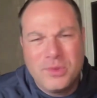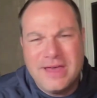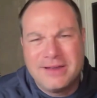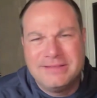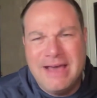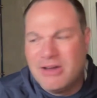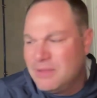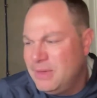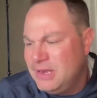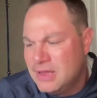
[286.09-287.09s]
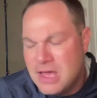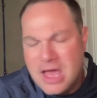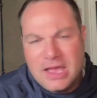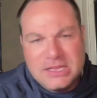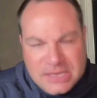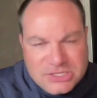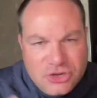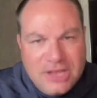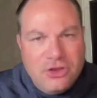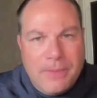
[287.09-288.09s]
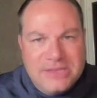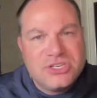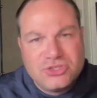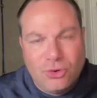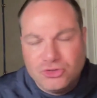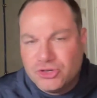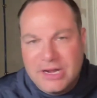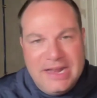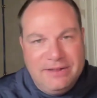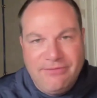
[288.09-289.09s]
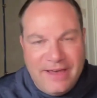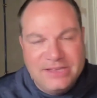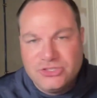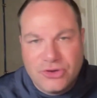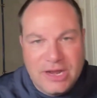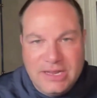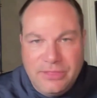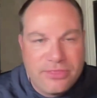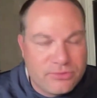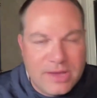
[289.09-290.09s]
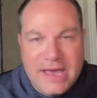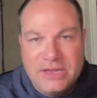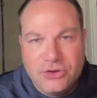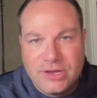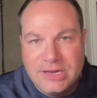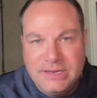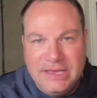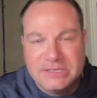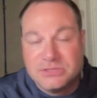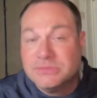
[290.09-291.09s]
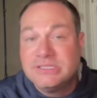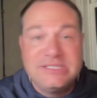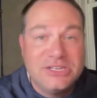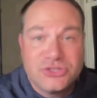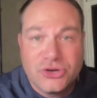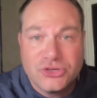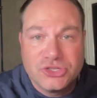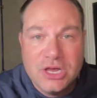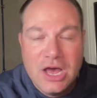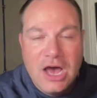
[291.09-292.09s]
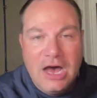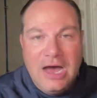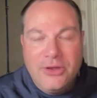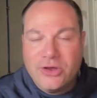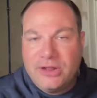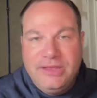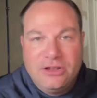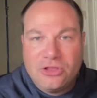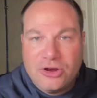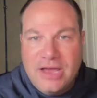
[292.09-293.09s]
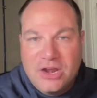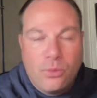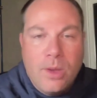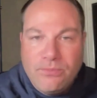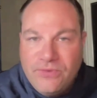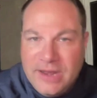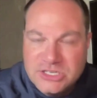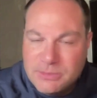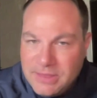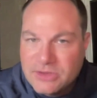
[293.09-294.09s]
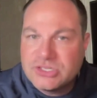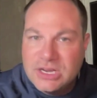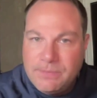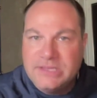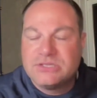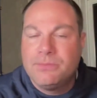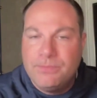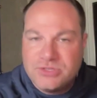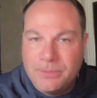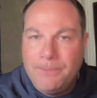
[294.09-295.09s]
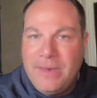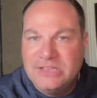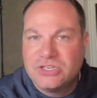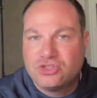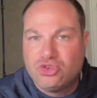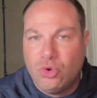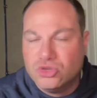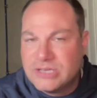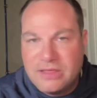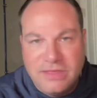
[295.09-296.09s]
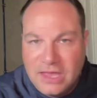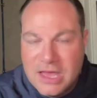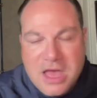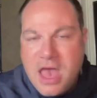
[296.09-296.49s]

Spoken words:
without a doubt. I mean, because you need your basic tools. You're going to need vise. You're going to need thread. You're going to need some scissors. You're going to need to learn how to whip finish. I mean, there's going to be some basic tools, and I think